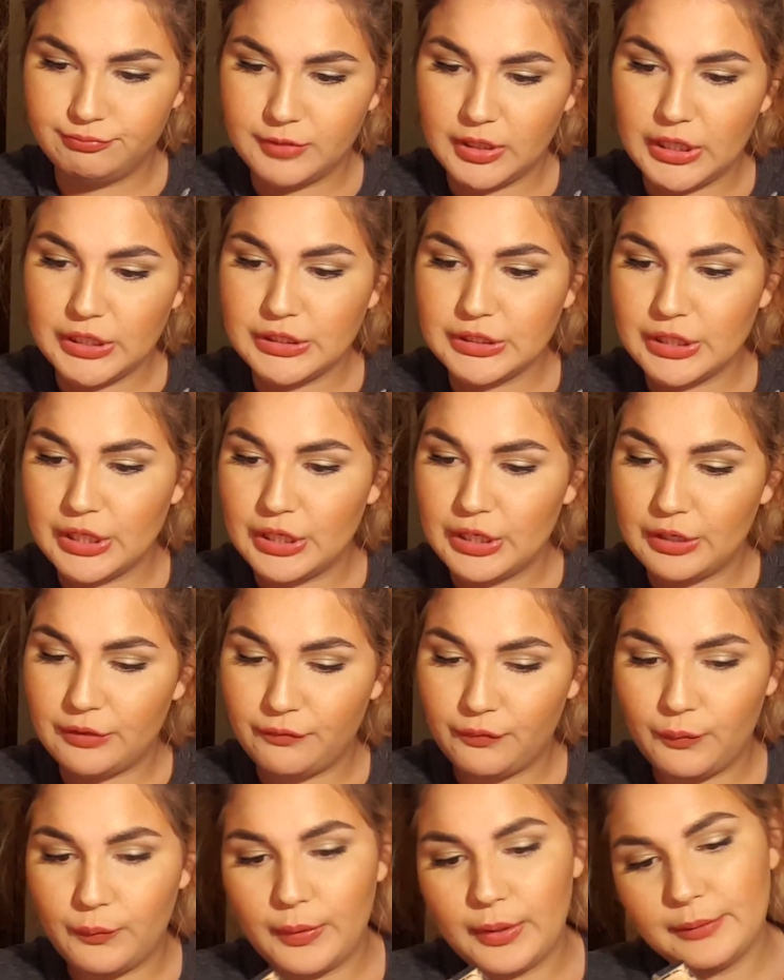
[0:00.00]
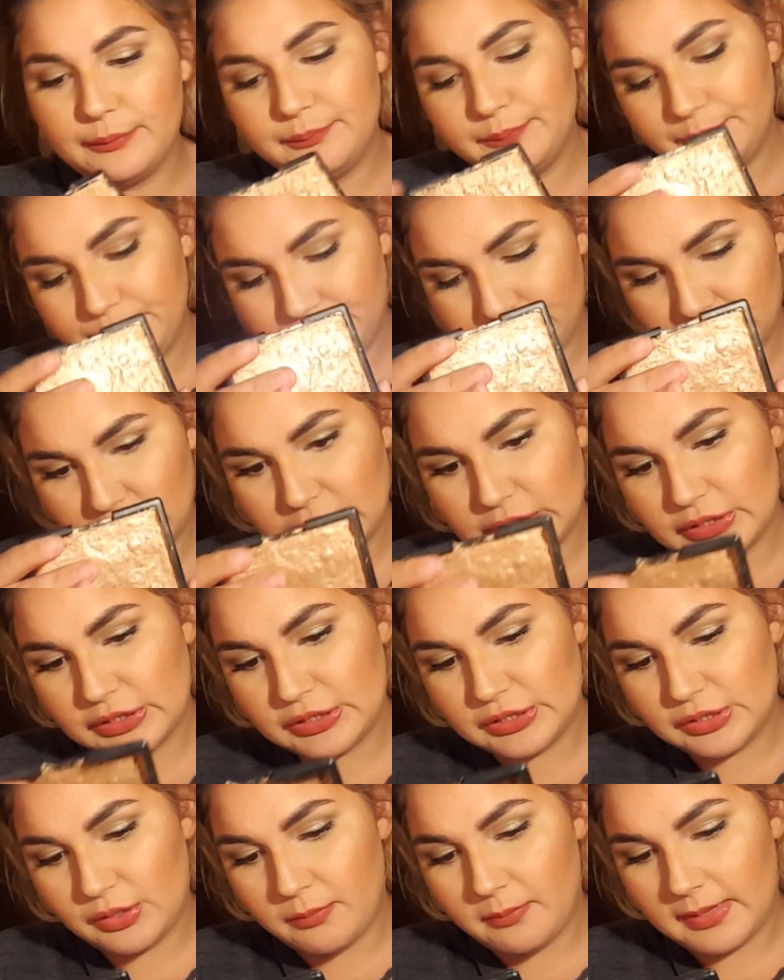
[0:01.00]
It's getting everywhere. This is
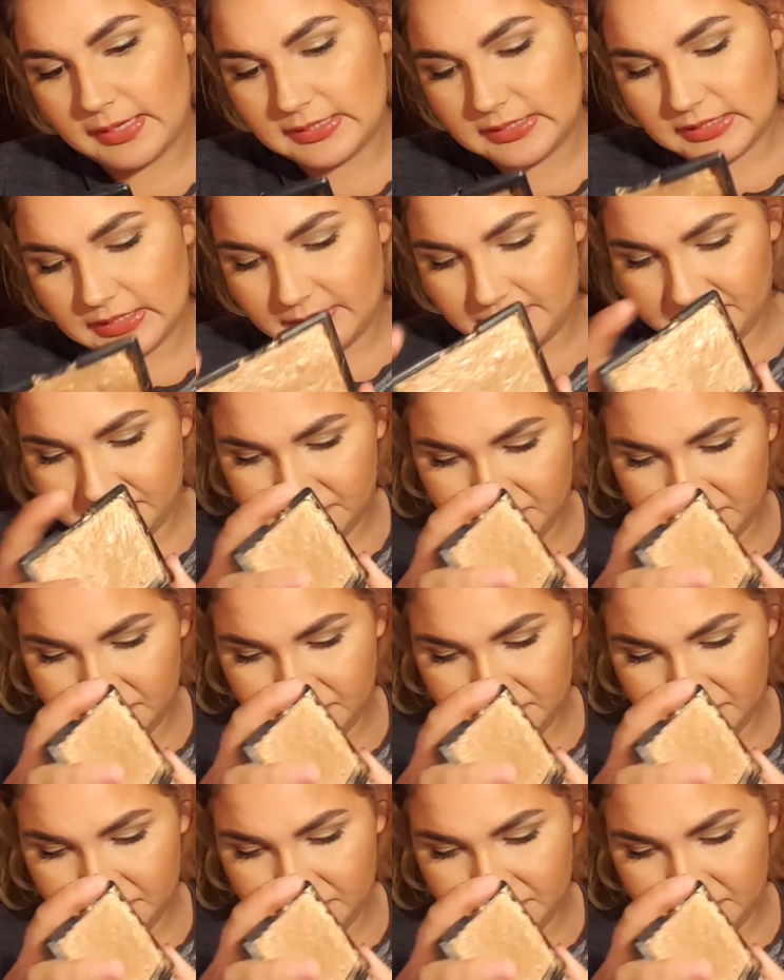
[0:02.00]
so messy.